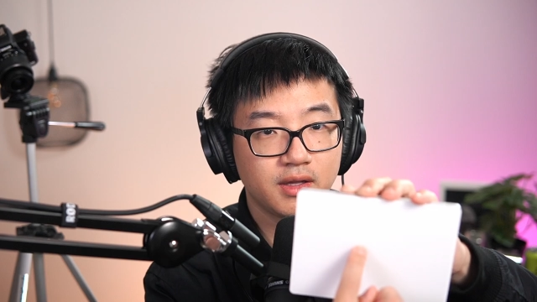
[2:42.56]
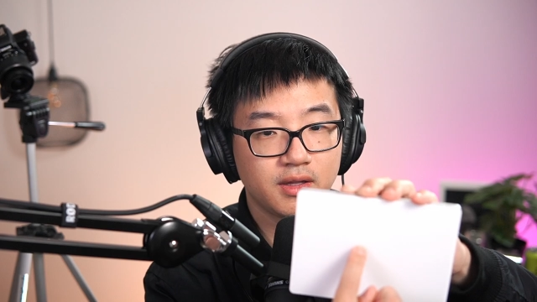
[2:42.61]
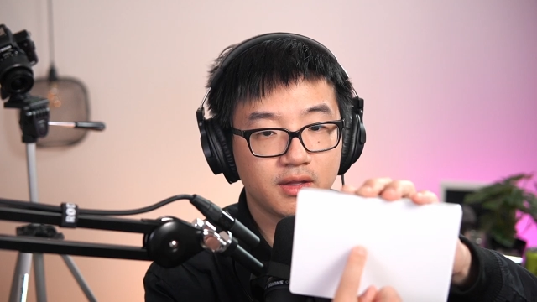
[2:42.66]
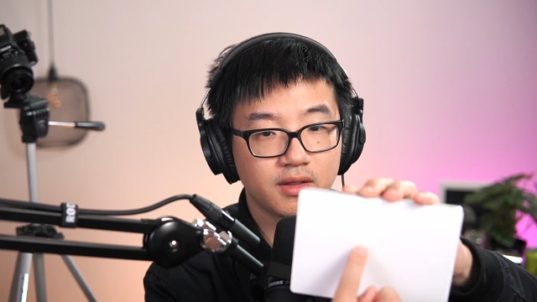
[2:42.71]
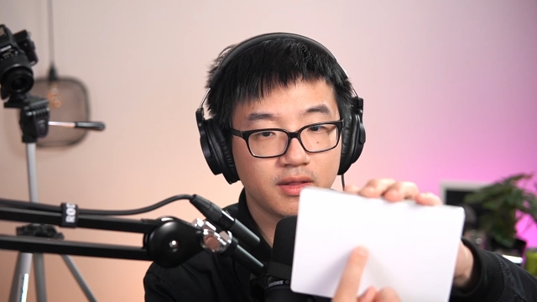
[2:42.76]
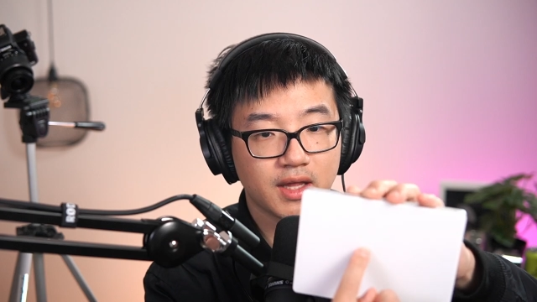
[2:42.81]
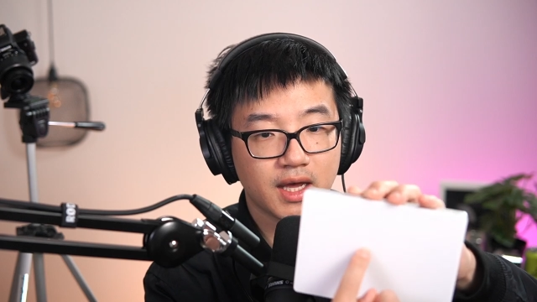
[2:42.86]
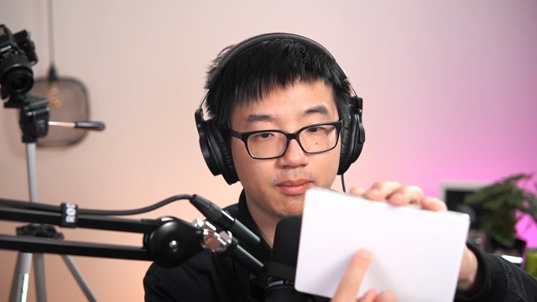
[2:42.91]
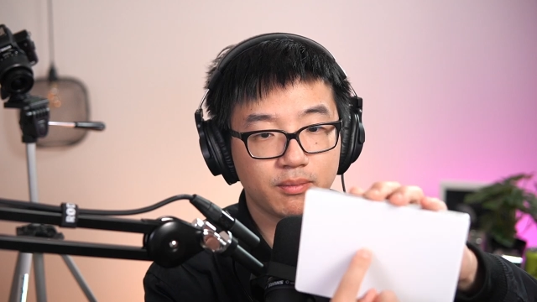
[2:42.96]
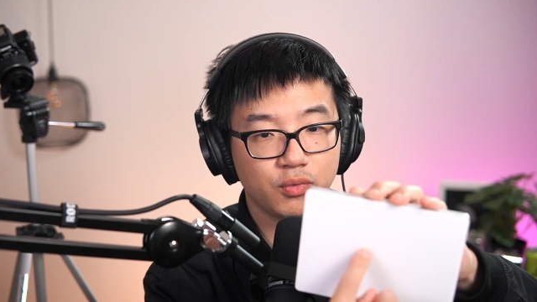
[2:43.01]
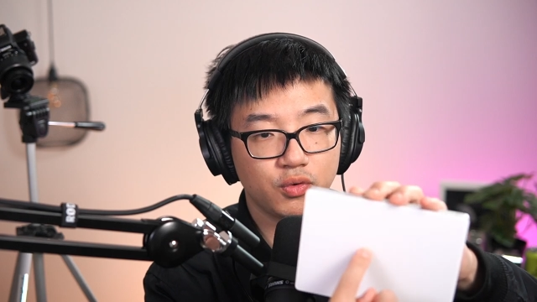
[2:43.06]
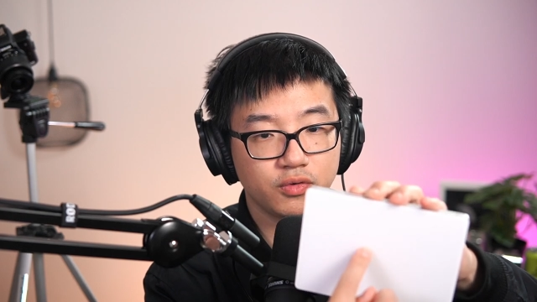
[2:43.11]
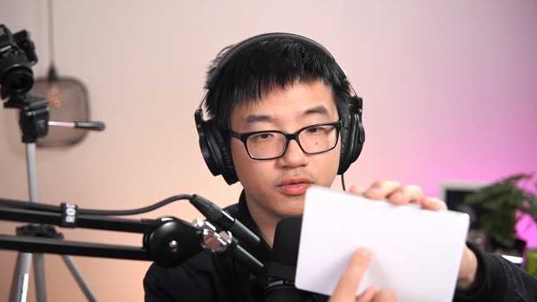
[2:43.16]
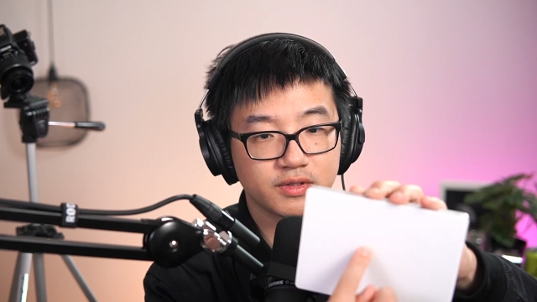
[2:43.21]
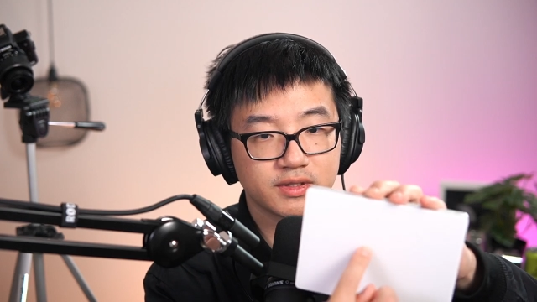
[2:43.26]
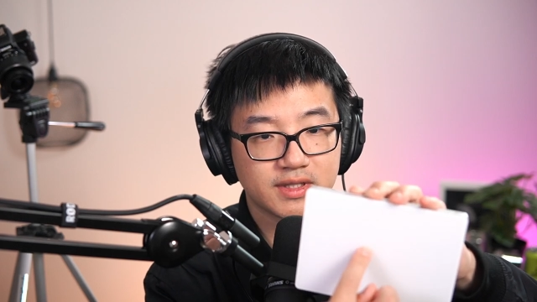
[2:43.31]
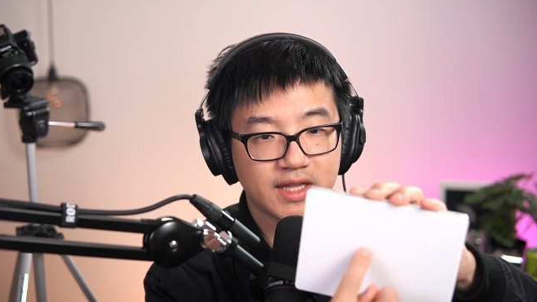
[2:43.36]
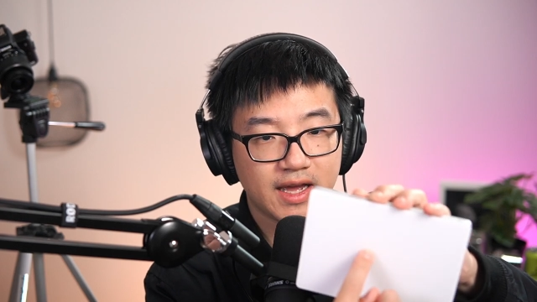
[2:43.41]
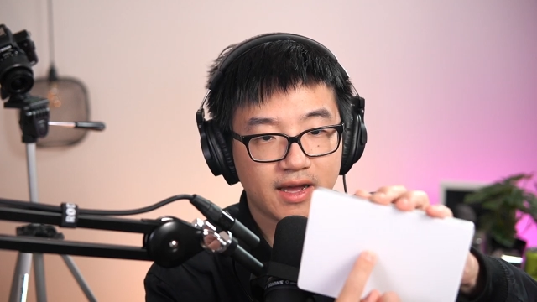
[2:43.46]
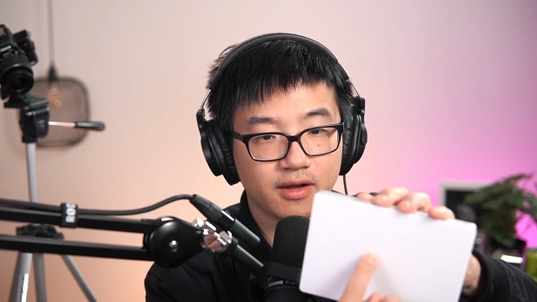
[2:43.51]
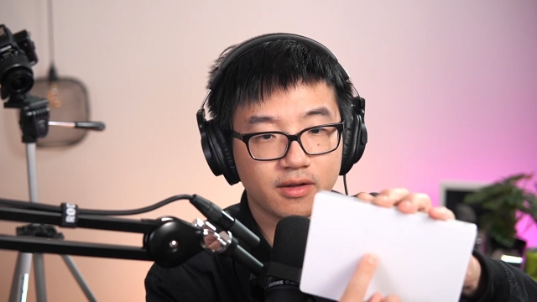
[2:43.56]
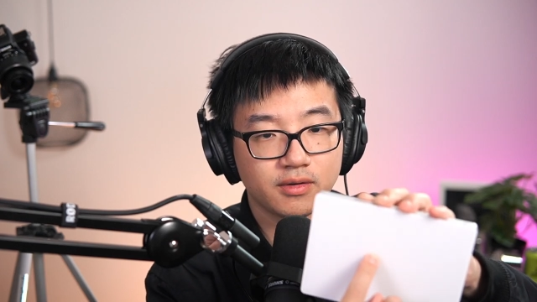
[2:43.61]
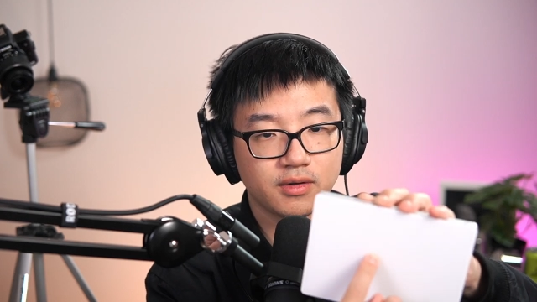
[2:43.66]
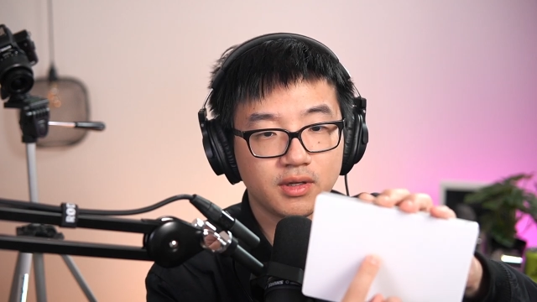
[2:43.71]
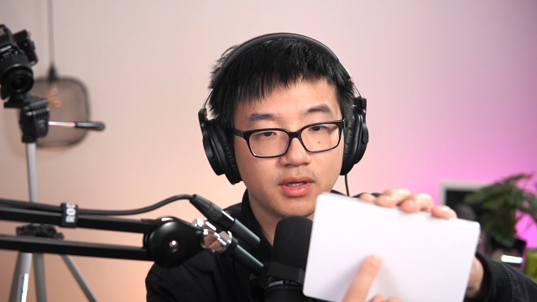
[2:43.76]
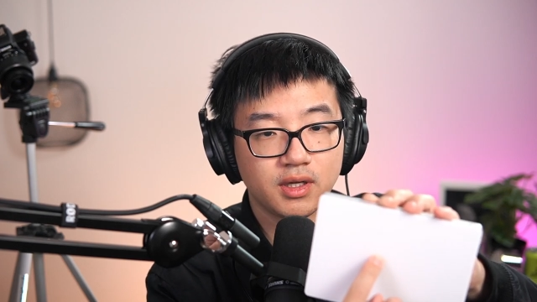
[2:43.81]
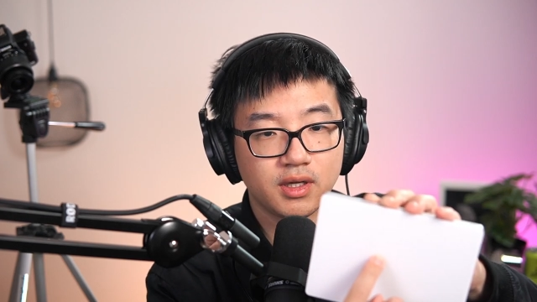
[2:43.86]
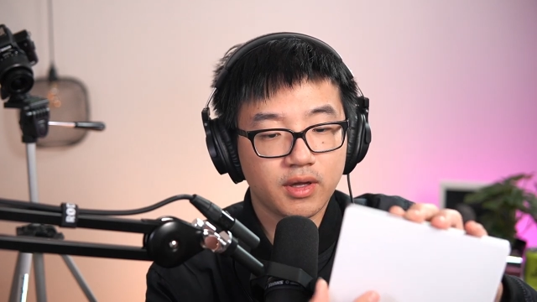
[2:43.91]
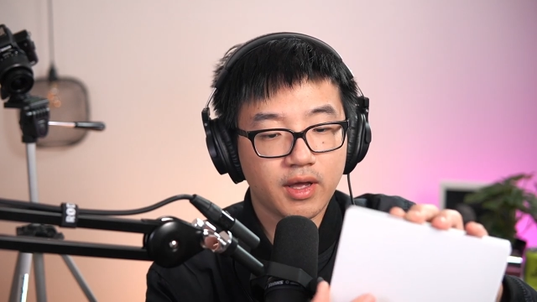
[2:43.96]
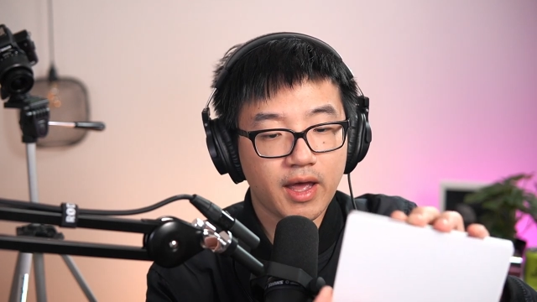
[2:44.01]
that moves down.
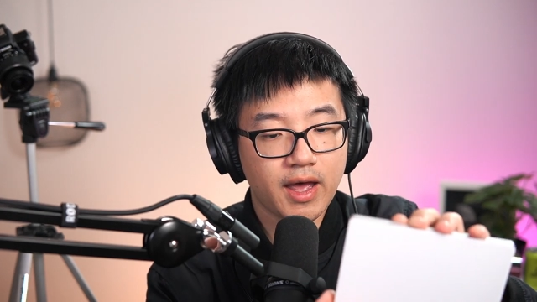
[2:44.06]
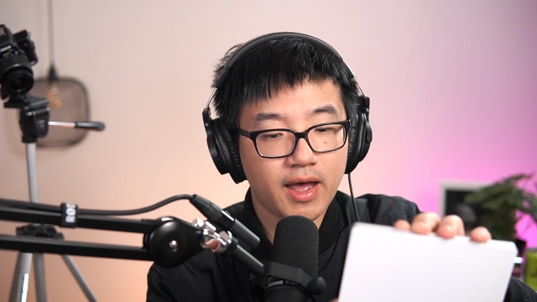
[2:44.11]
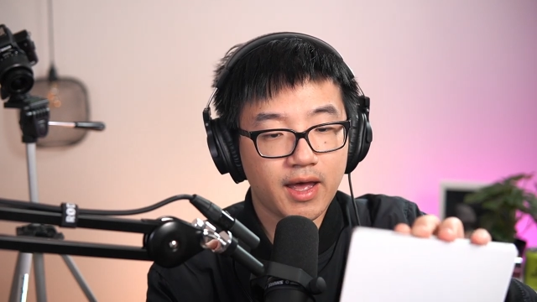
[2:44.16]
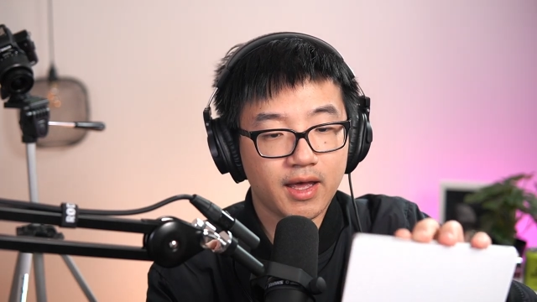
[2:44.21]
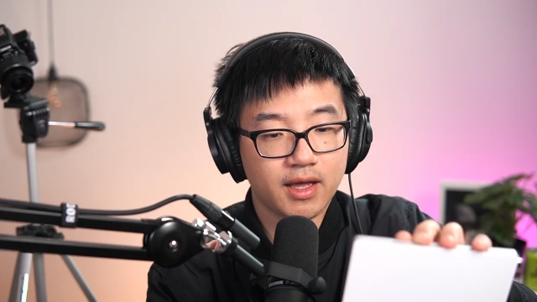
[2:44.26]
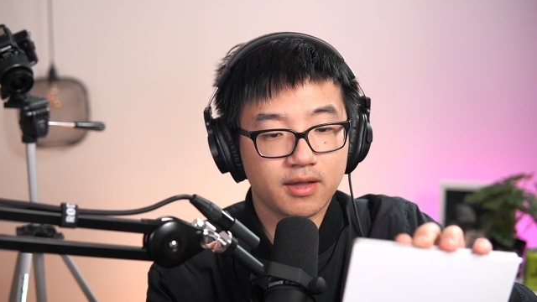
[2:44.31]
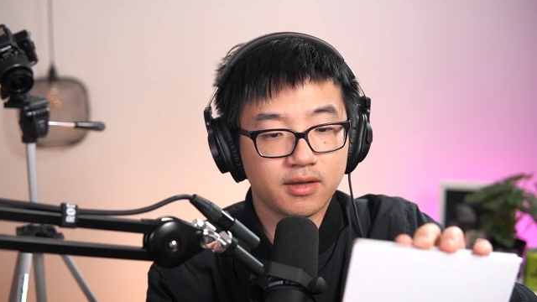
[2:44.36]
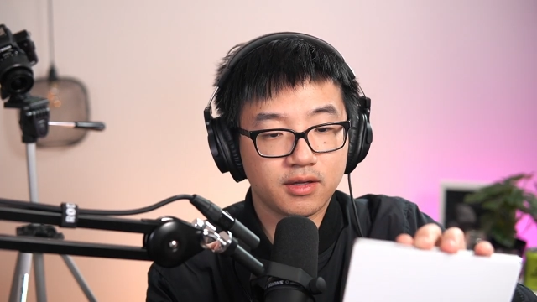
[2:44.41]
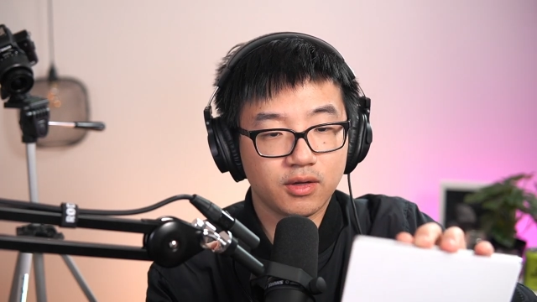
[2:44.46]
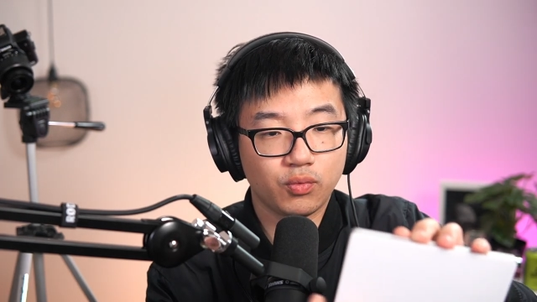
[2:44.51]
And